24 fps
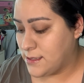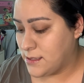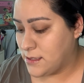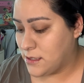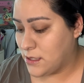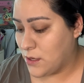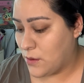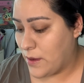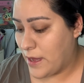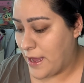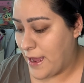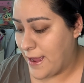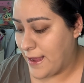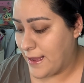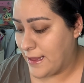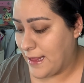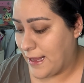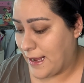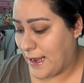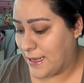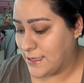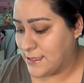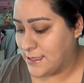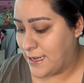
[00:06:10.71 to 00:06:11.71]
So I,
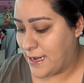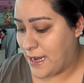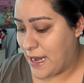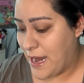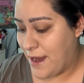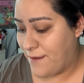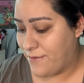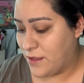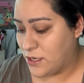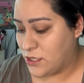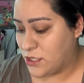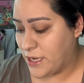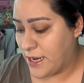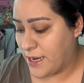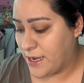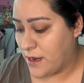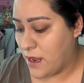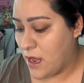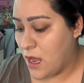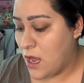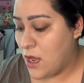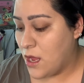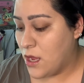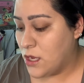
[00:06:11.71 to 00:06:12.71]
like I said, have the shade
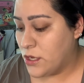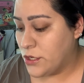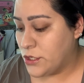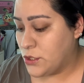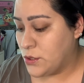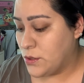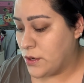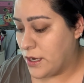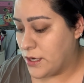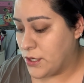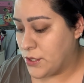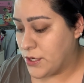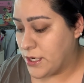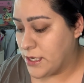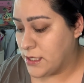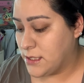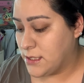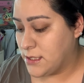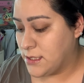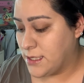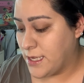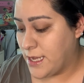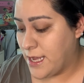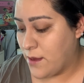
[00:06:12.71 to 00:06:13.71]

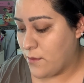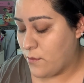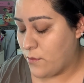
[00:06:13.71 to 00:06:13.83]
200C,